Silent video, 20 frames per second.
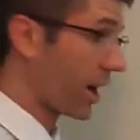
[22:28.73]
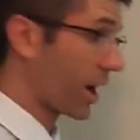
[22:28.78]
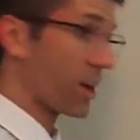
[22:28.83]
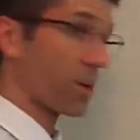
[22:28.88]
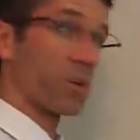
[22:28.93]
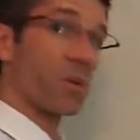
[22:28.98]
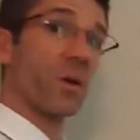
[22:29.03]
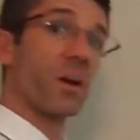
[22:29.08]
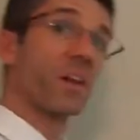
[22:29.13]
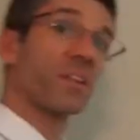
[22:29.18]
I
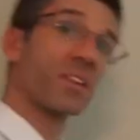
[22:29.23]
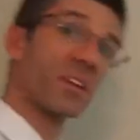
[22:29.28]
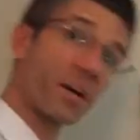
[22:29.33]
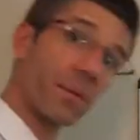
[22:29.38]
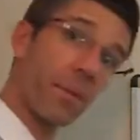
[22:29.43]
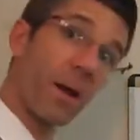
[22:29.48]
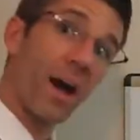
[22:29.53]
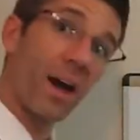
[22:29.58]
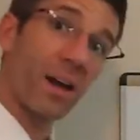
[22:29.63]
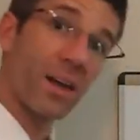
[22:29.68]
don't know anything
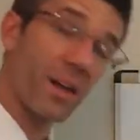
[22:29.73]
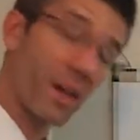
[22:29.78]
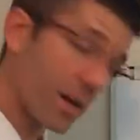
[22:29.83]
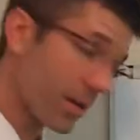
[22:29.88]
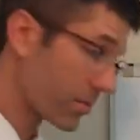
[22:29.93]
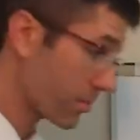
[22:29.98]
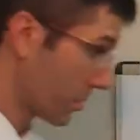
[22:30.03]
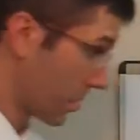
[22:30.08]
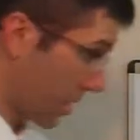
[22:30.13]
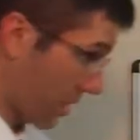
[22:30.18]
about it
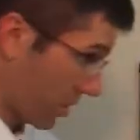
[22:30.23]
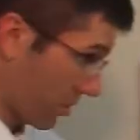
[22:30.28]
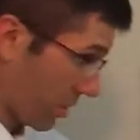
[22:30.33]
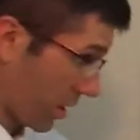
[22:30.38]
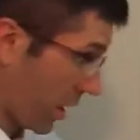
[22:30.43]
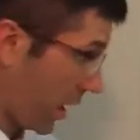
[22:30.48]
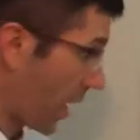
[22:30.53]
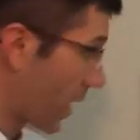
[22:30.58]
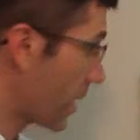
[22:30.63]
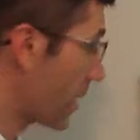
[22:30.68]
yet, but I know
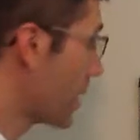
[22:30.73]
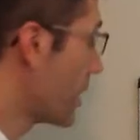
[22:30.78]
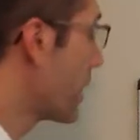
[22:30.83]
that.